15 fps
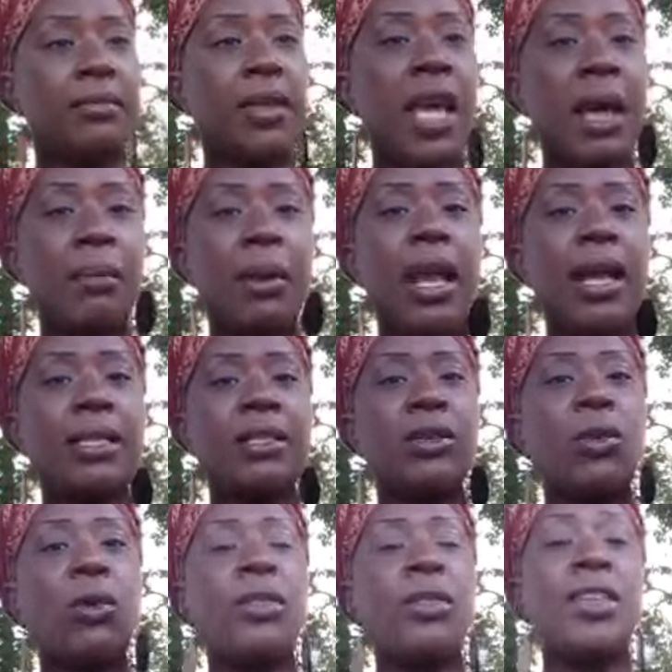
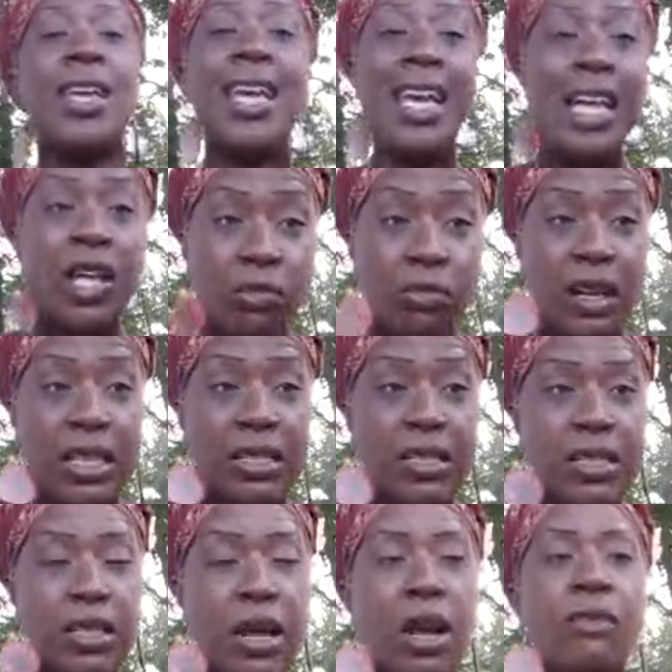Capitalizing on the
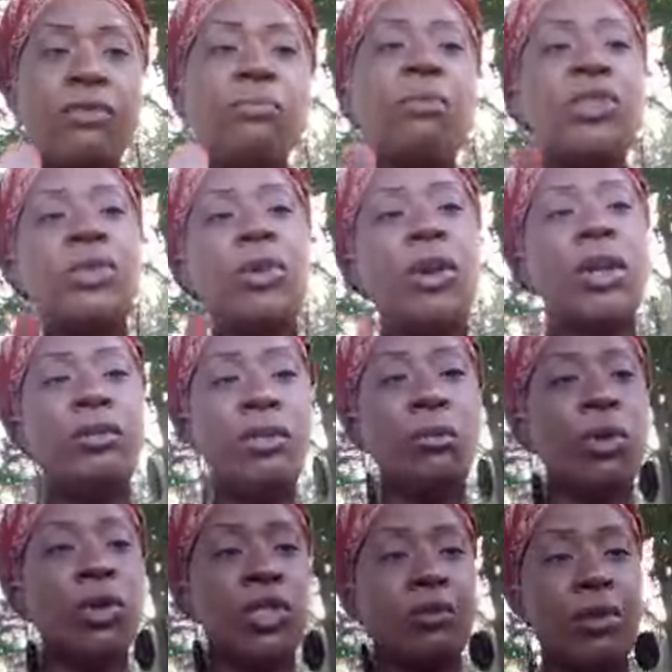ignorance of the majority of the
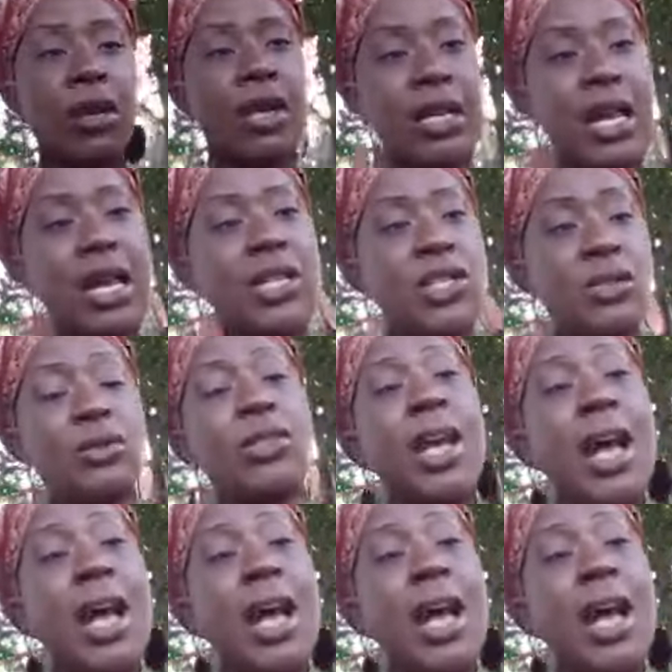Moorish American nationals.